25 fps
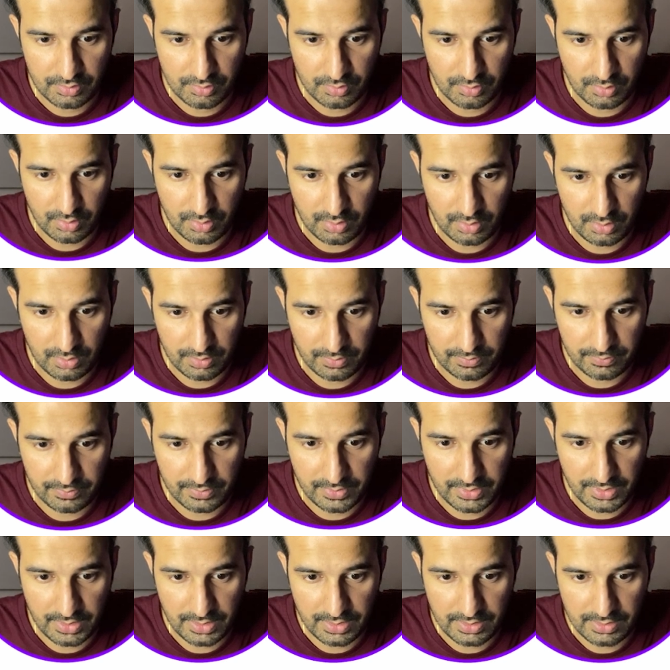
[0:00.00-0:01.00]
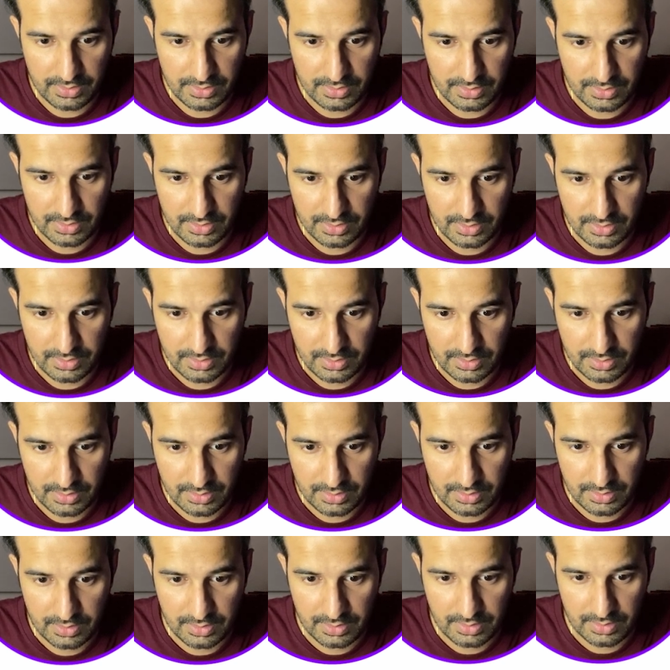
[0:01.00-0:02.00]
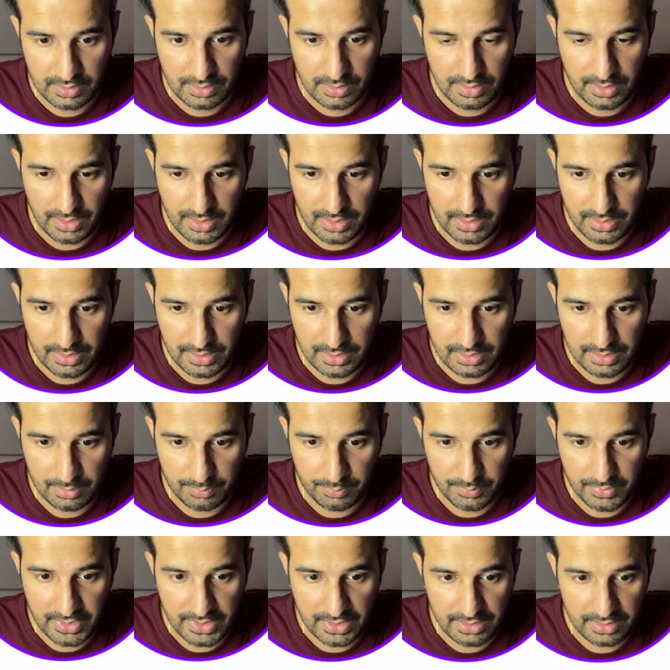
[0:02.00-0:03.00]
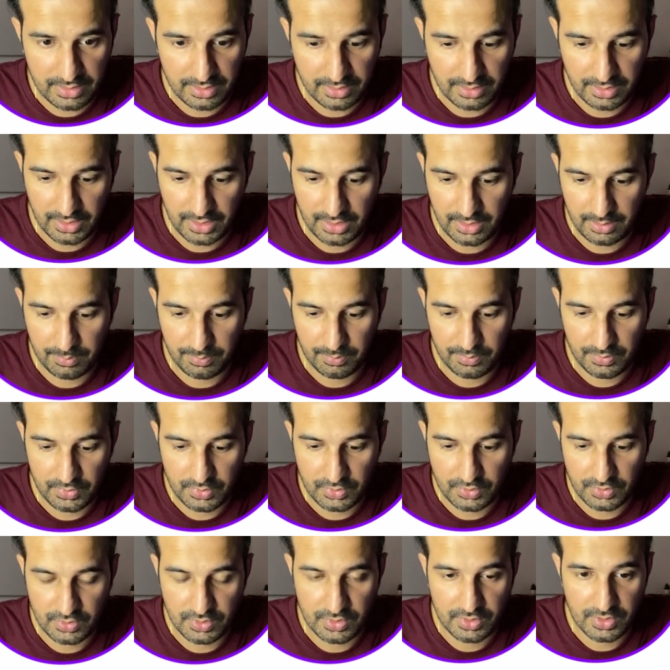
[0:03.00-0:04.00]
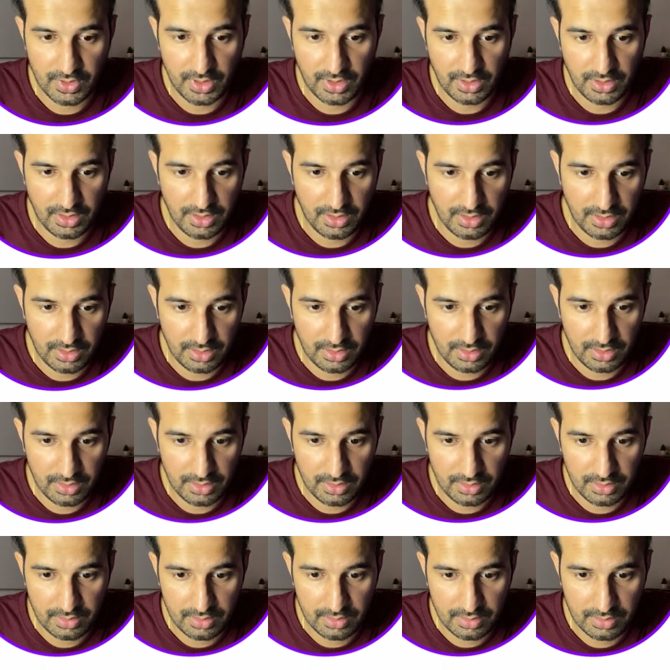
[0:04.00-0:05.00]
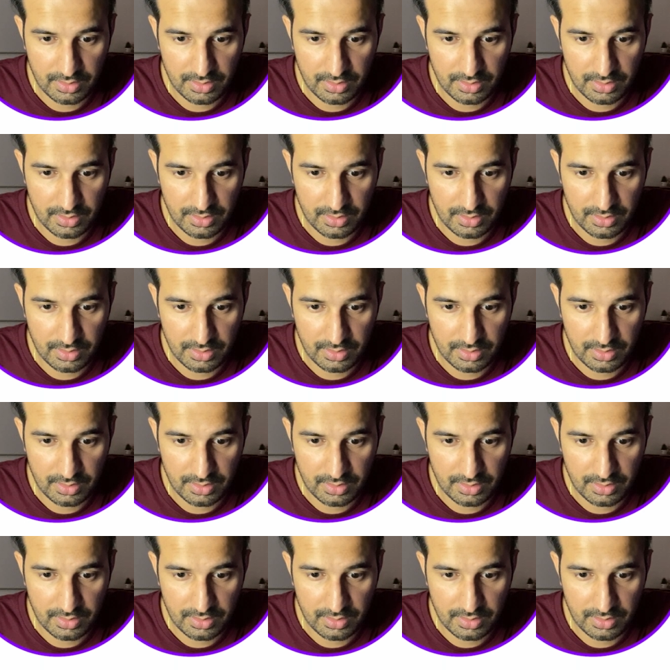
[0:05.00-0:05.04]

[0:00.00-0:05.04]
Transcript: all of these and I'll update the name Jenny